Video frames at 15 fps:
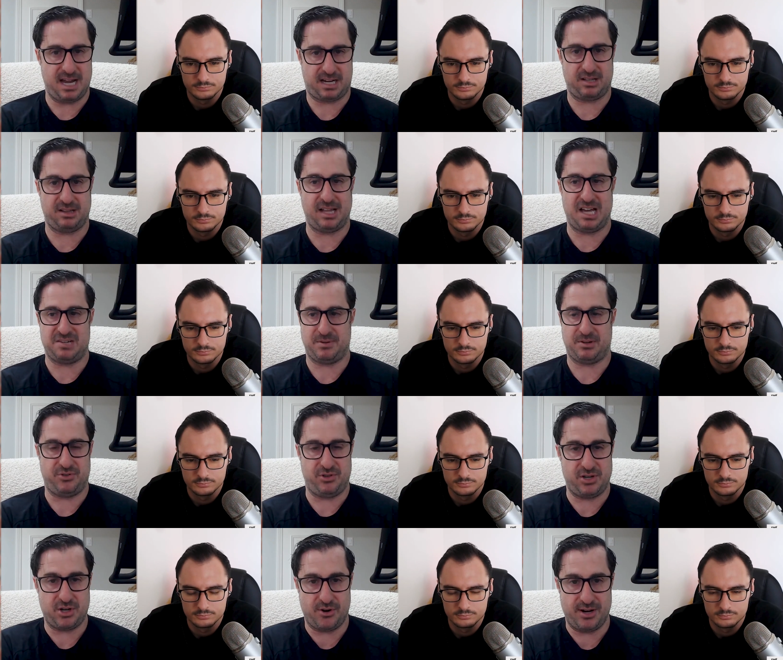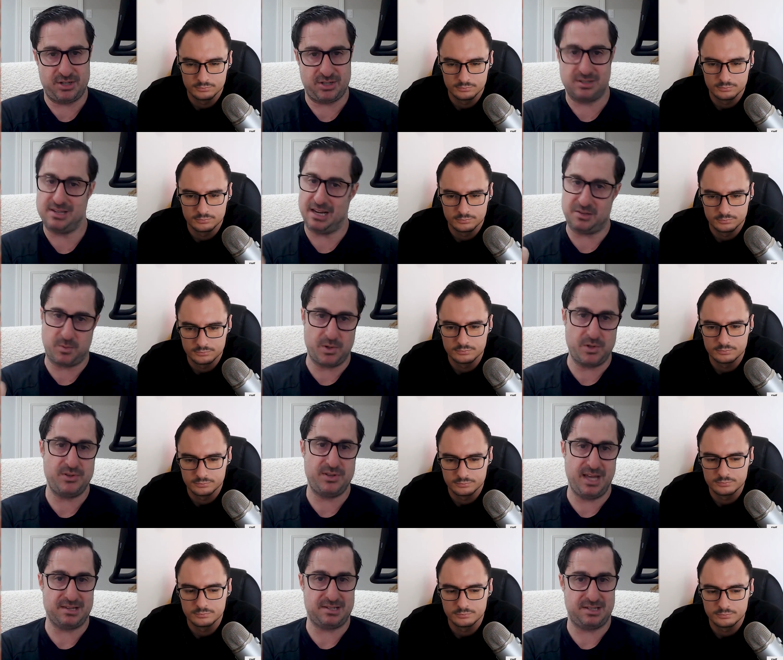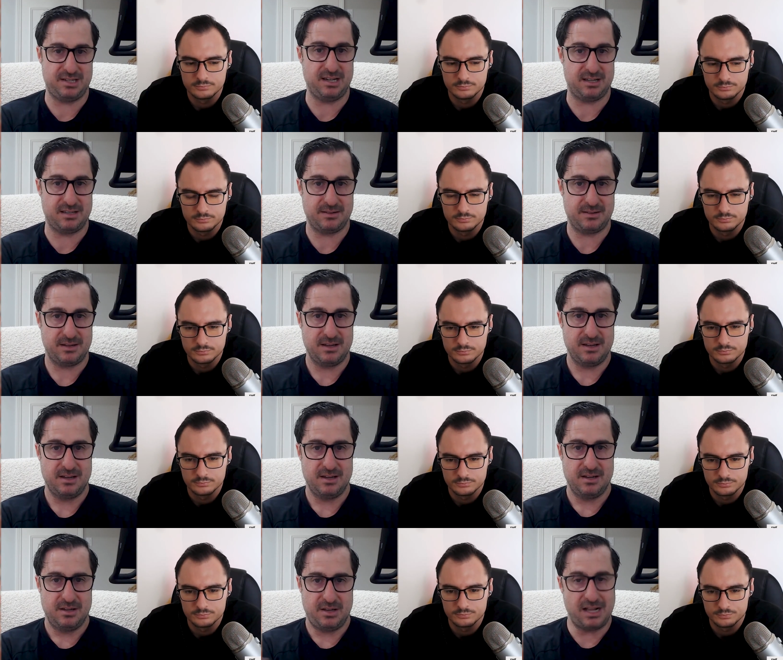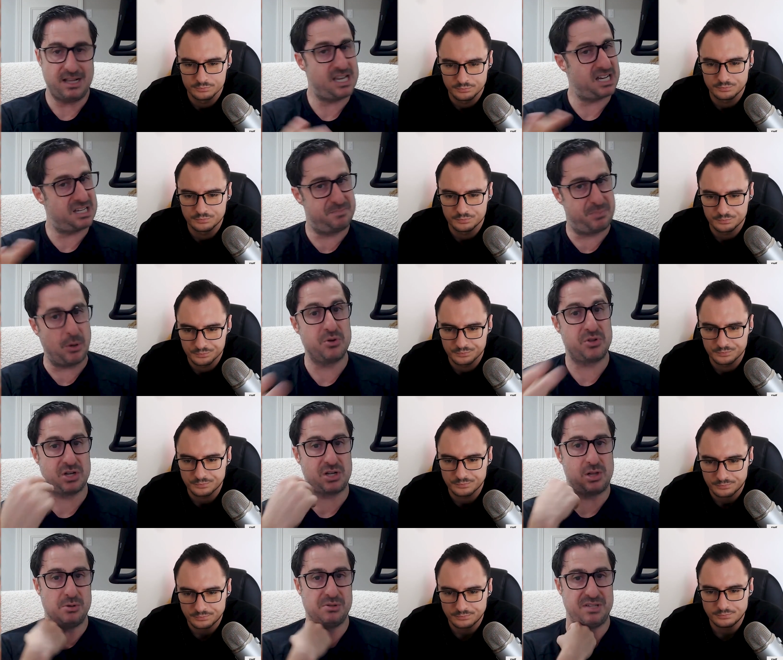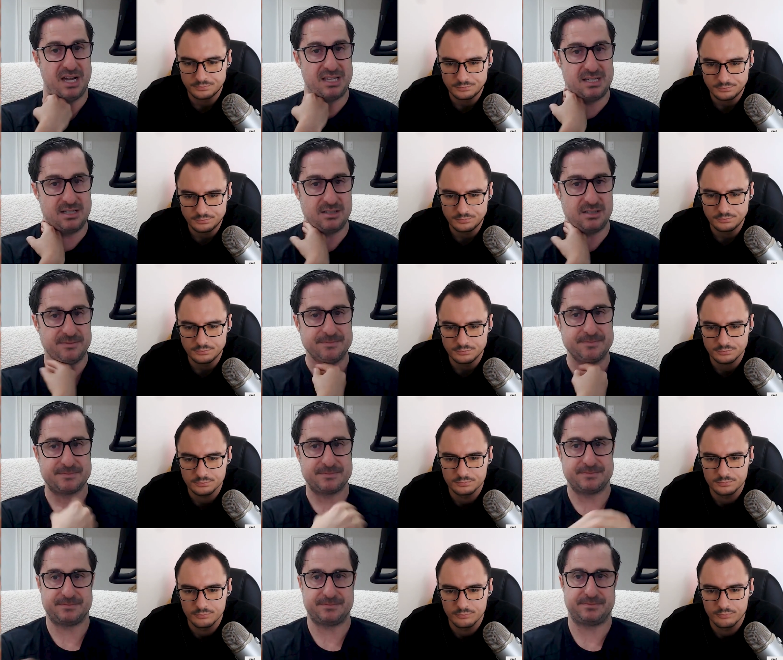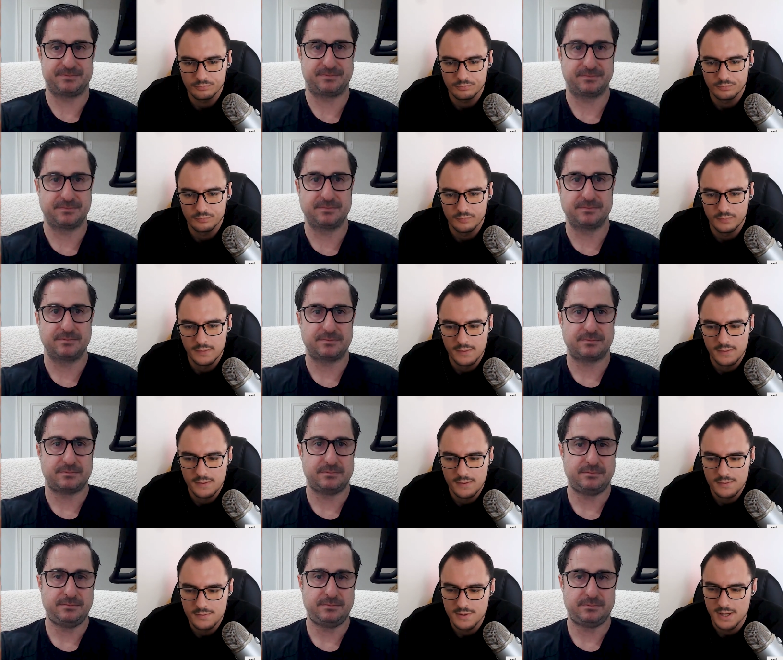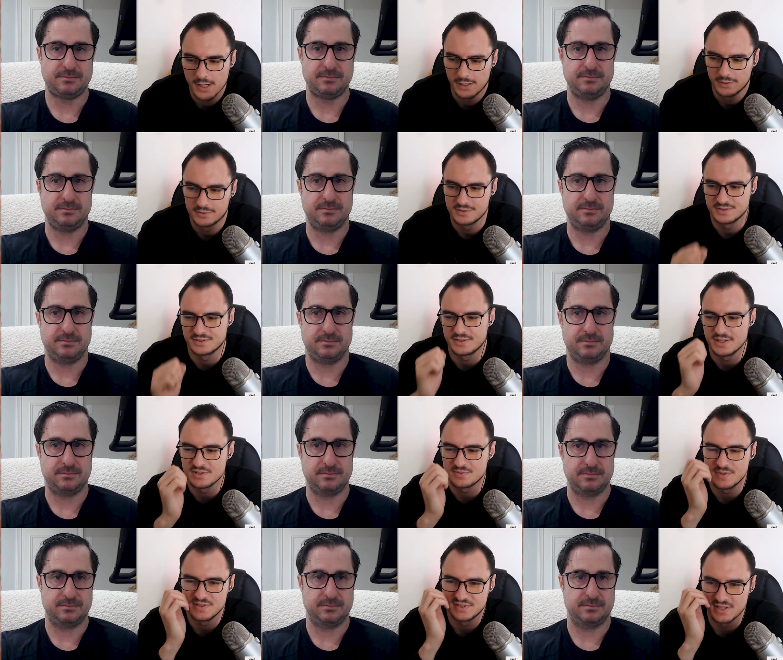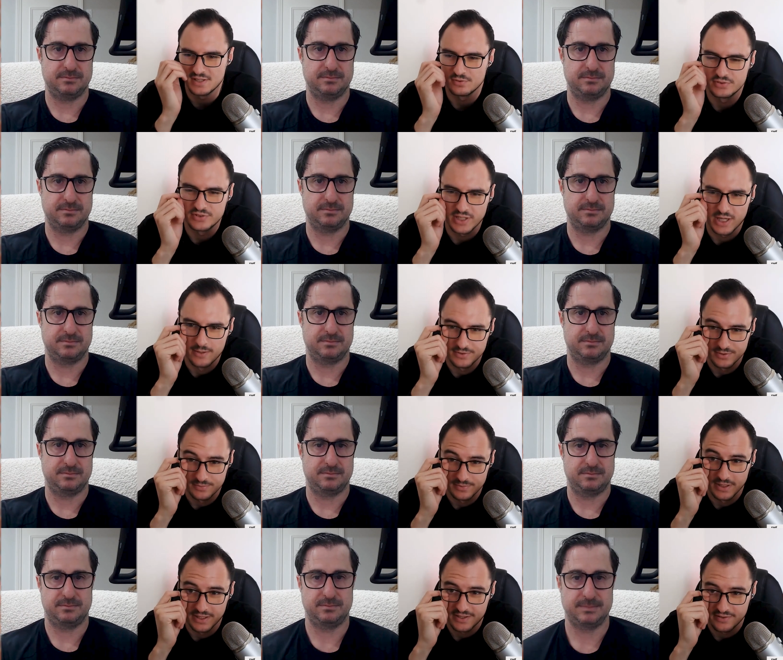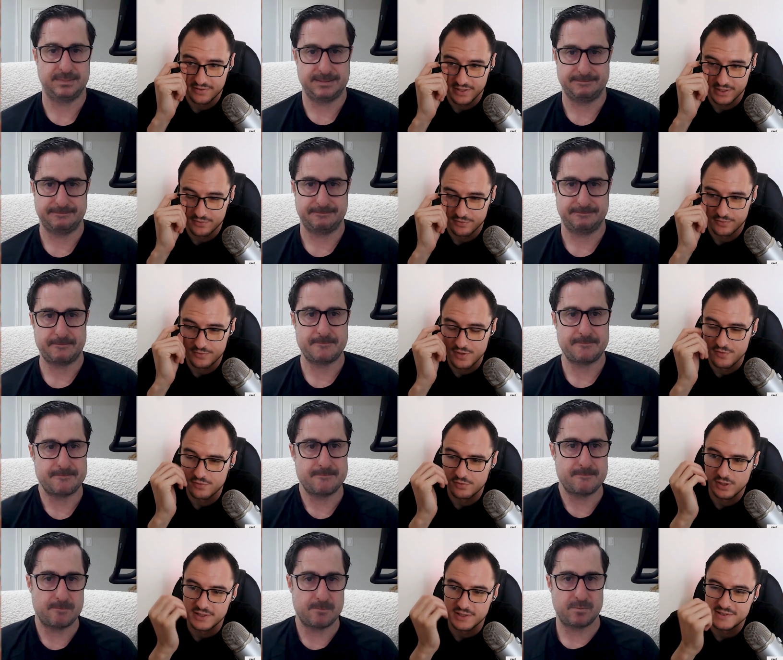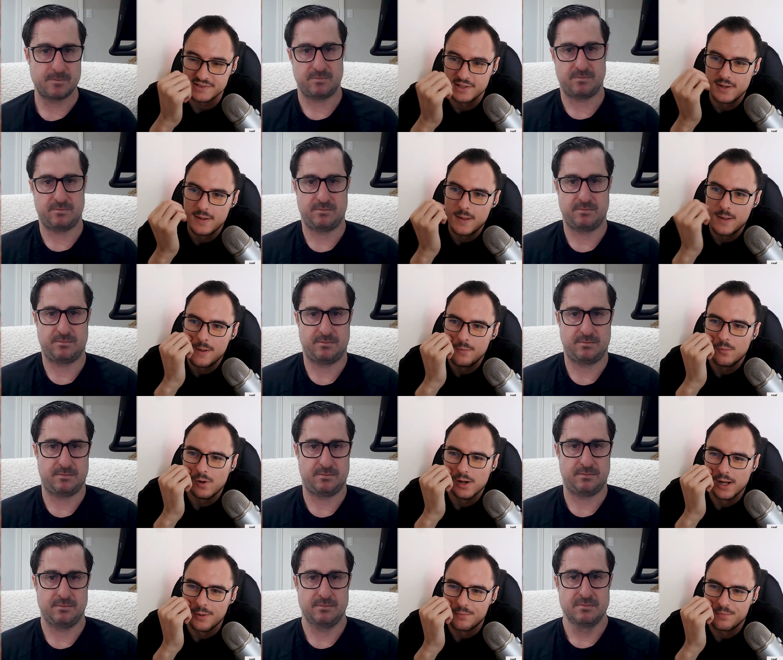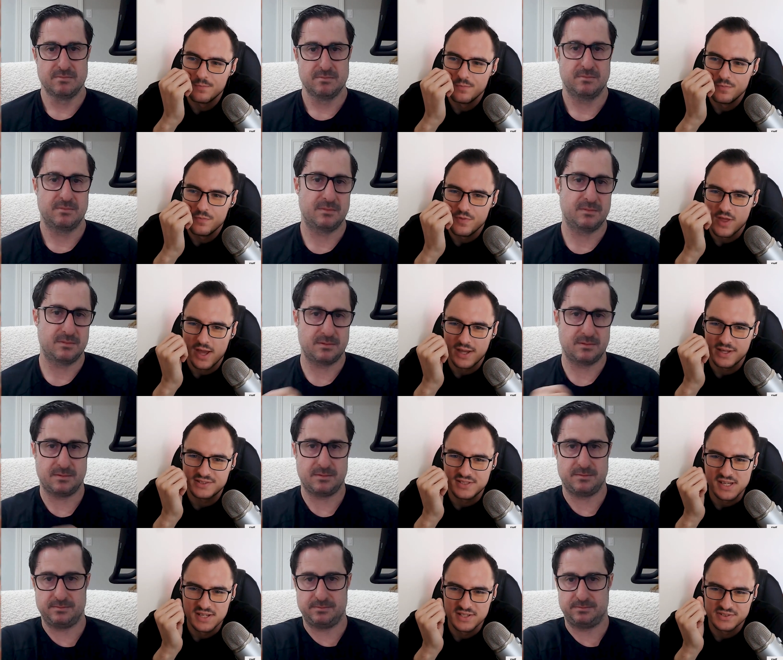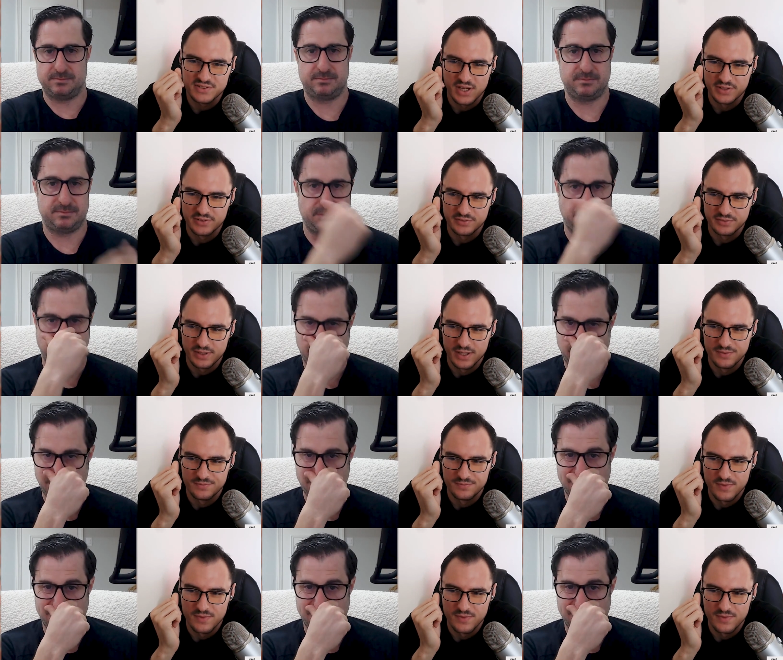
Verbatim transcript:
Speaker 1: technical aspect of the integrations, that's where you need the SE in. And it takes both to close that deal.
Speaker 2: Yeah, because there's been several times. I mean, I can think of a few for us where the SE has done an